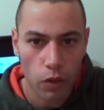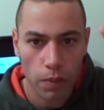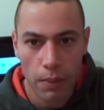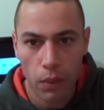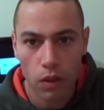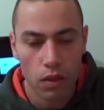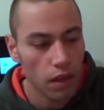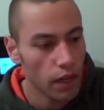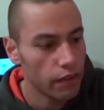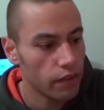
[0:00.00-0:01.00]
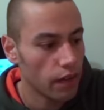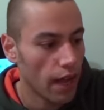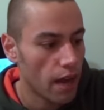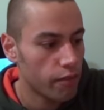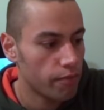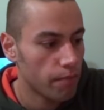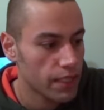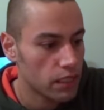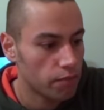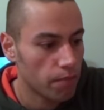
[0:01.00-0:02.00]
other people and like have
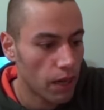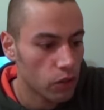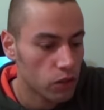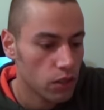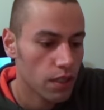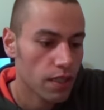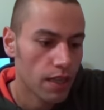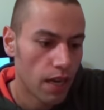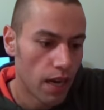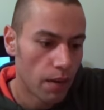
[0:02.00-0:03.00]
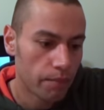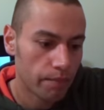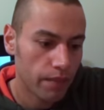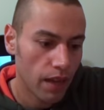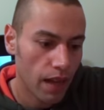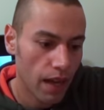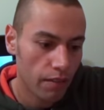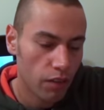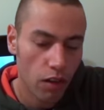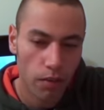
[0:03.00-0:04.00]
massive battles. I'm
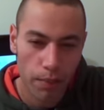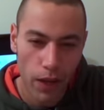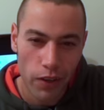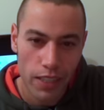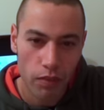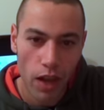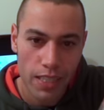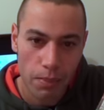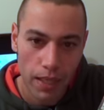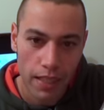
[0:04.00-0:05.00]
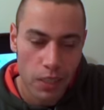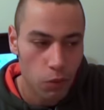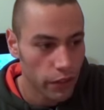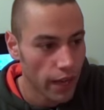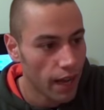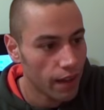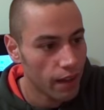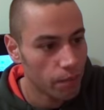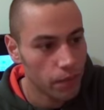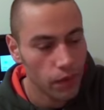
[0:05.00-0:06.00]
going to be honest, I've not actually played this one yet.
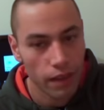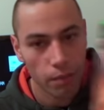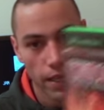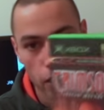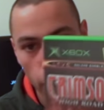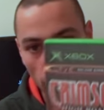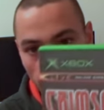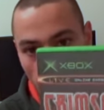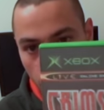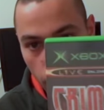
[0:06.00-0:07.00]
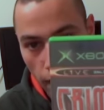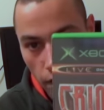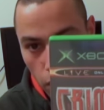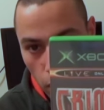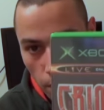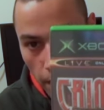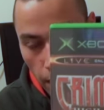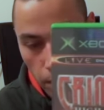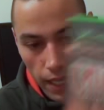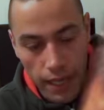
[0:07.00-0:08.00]
Look, I paid $2.99 for it and I've still not
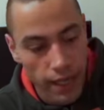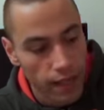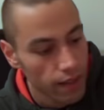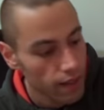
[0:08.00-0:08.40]
played it.